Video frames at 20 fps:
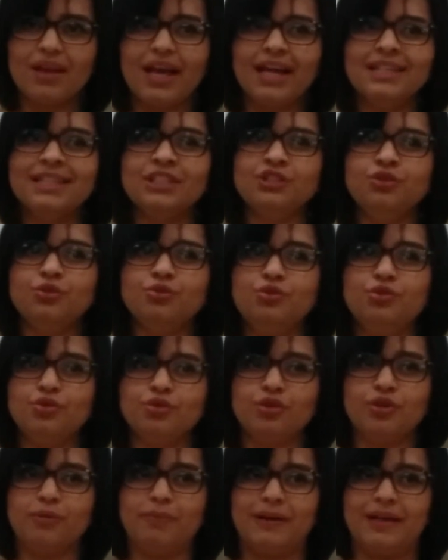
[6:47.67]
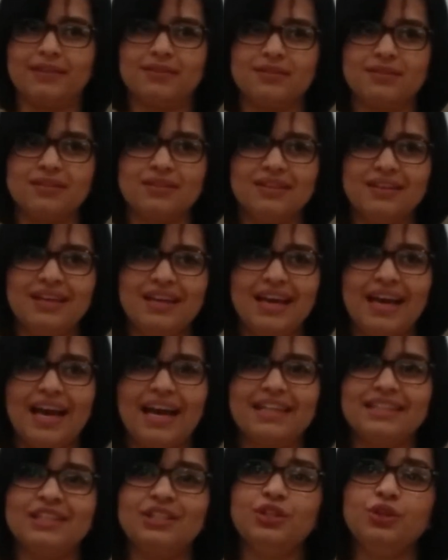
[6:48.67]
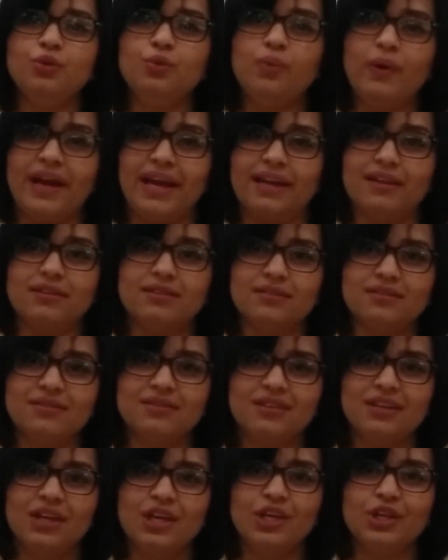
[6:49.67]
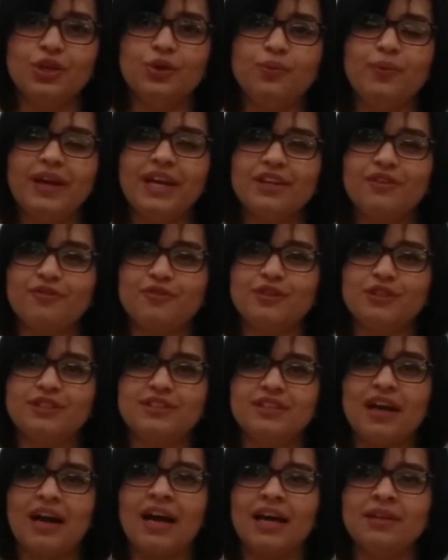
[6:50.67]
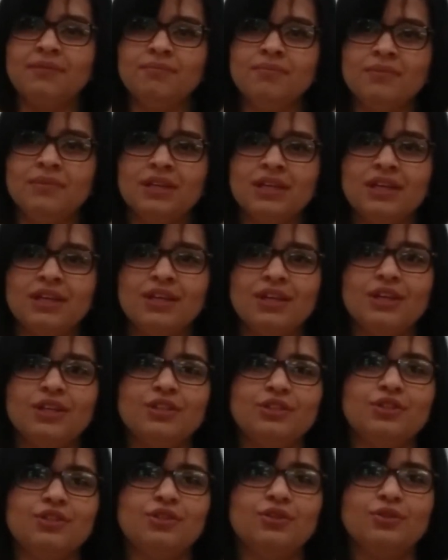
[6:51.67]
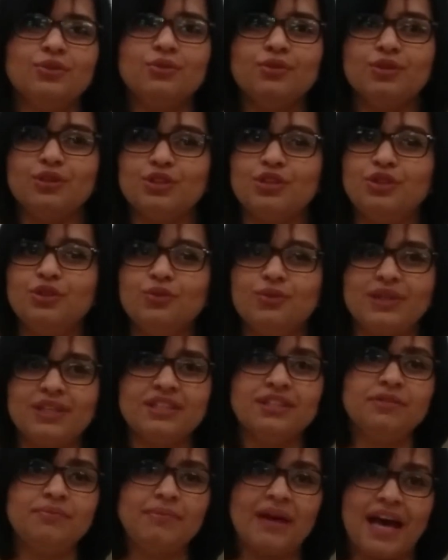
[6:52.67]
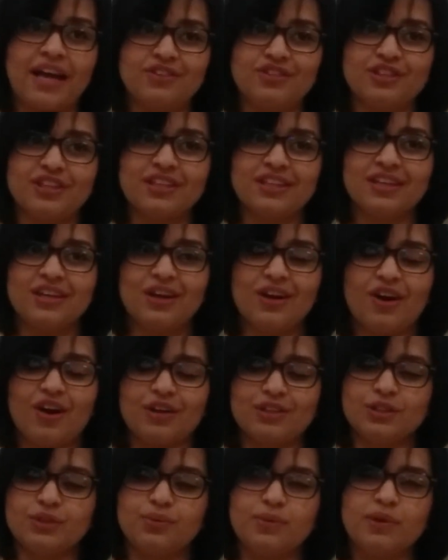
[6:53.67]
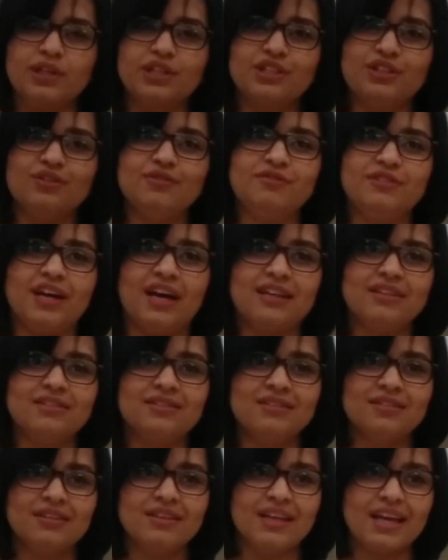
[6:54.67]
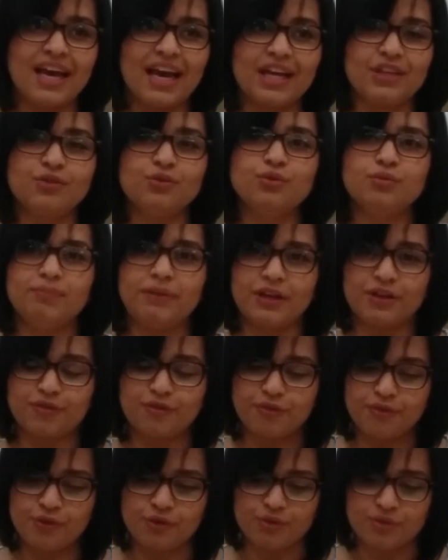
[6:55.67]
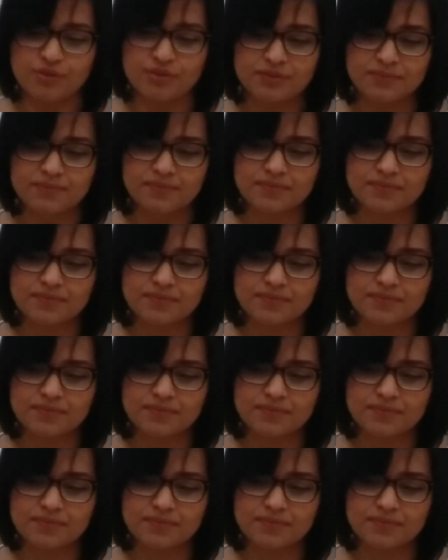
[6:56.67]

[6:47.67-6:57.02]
And then you do your best. And then you wait. You wait for time to do its magic on the work you've done, and you'll bear fruit.